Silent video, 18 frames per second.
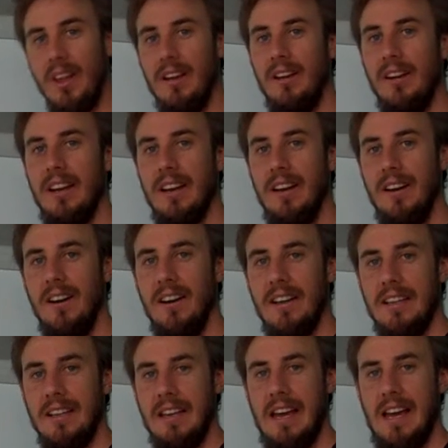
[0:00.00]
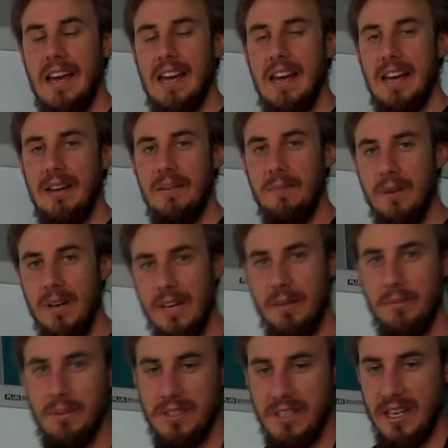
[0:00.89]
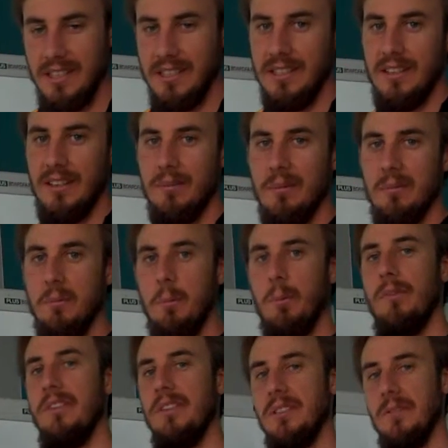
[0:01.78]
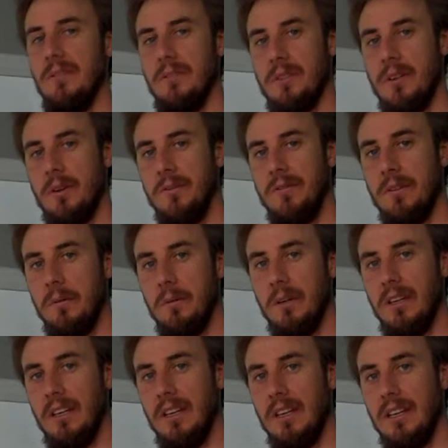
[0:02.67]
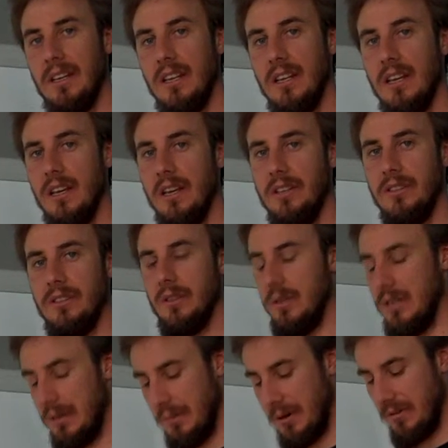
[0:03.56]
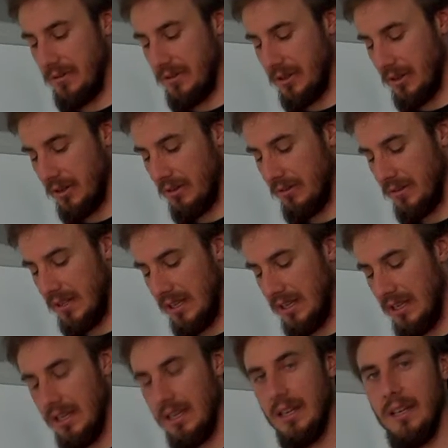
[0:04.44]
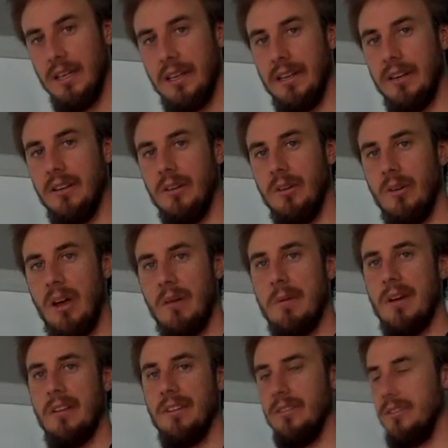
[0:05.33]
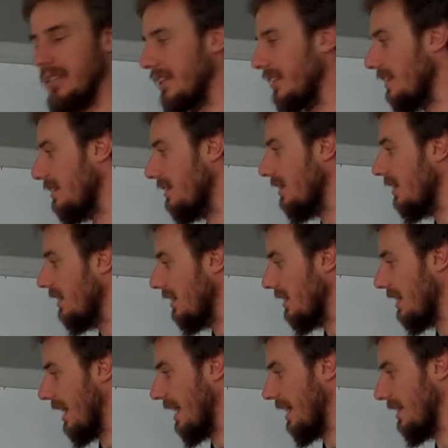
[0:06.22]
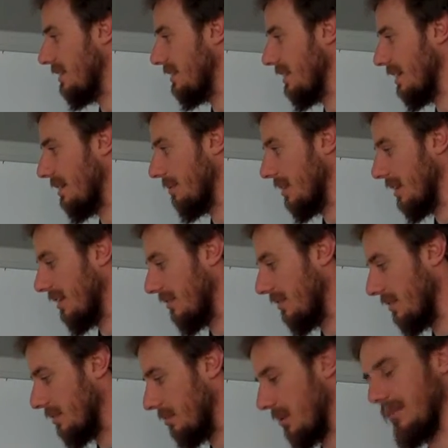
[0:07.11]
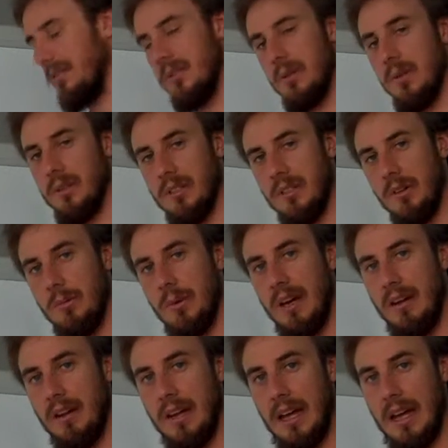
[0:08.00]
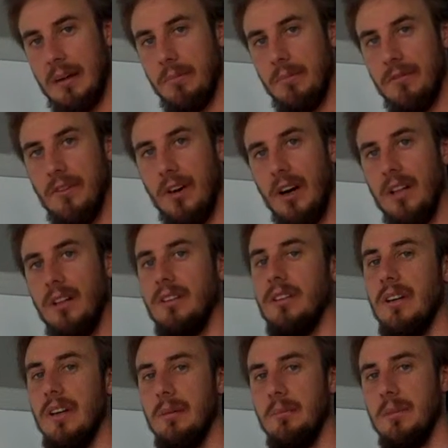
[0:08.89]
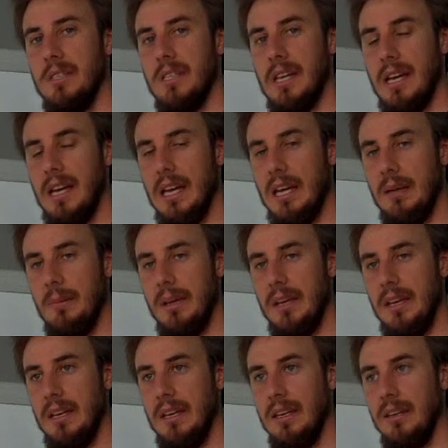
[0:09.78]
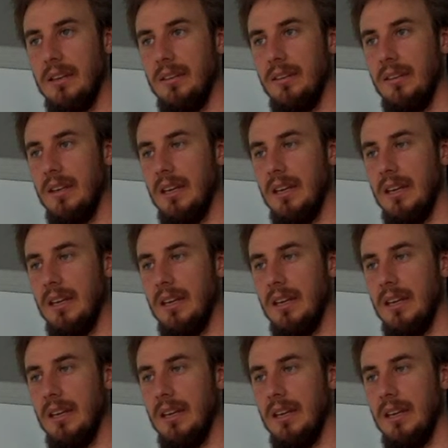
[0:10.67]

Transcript: Alright, hi, my name's Jason. I'm a professional photographer working at Stuart Nummo Photography here in Greymouth, New Zealand, and today I'm going to have a bit of a talk to you about file types and